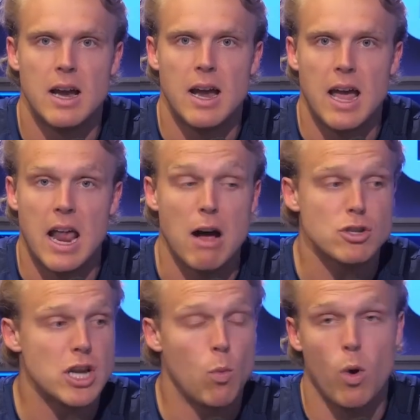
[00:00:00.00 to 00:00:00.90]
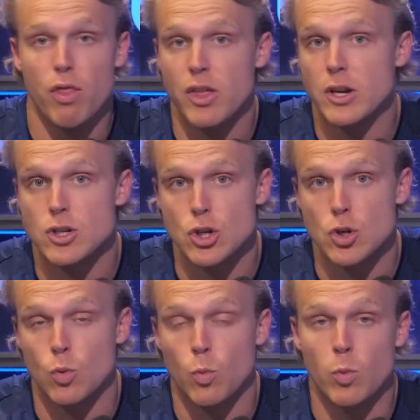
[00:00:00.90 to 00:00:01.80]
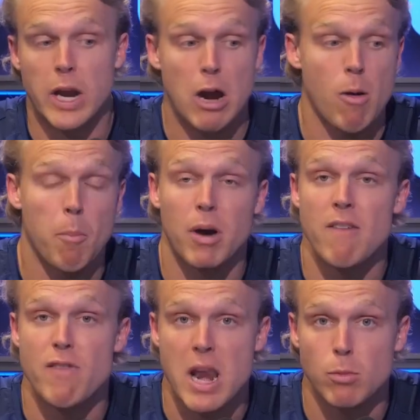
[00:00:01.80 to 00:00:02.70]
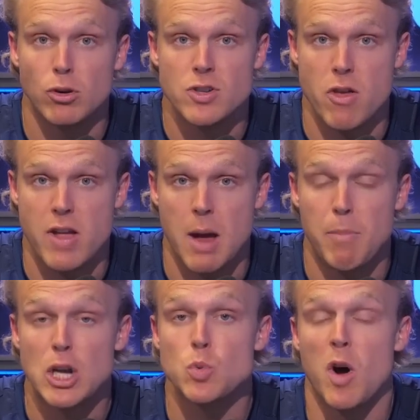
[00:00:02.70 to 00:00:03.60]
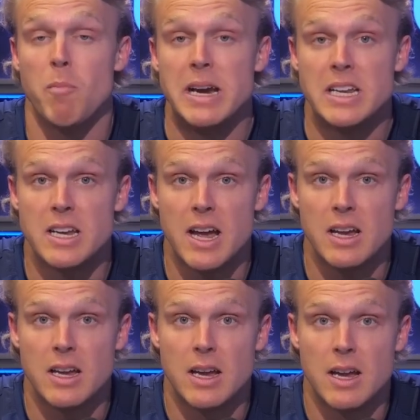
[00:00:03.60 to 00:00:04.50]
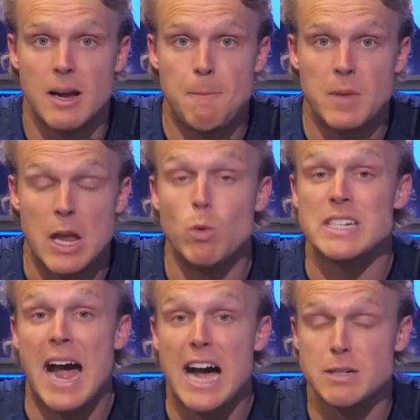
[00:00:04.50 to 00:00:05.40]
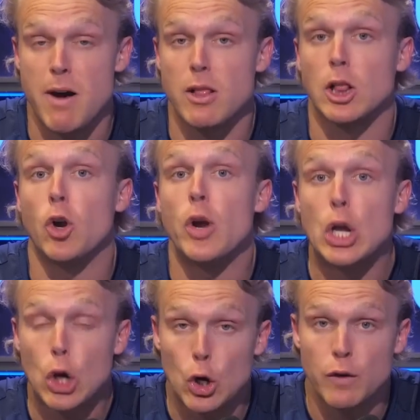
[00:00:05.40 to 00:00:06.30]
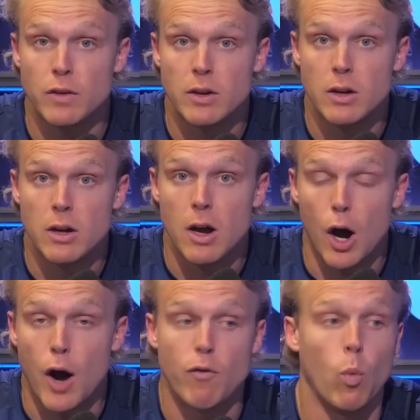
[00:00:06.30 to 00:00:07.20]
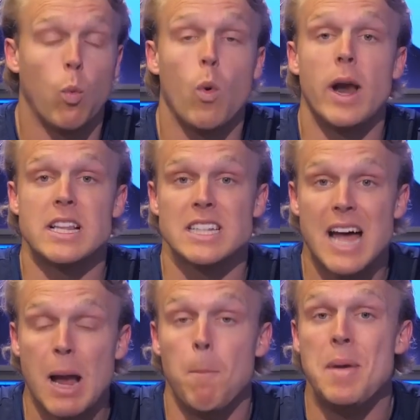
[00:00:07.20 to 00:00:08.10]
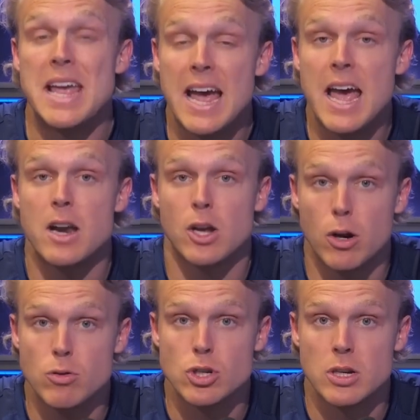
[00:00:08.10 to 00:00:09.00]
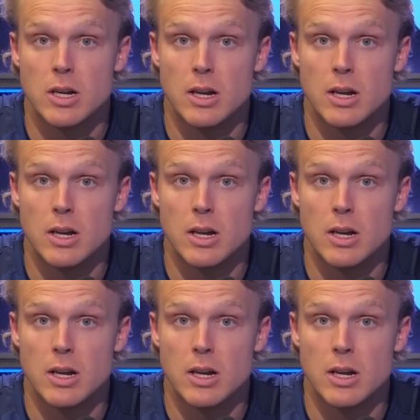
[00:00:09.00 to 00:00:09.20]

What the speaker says: And I'll say one thing, too. Hearing Brent Venables the other day at Big 12 Media Day, he was asked about the learning curve of what it's like being a head coach.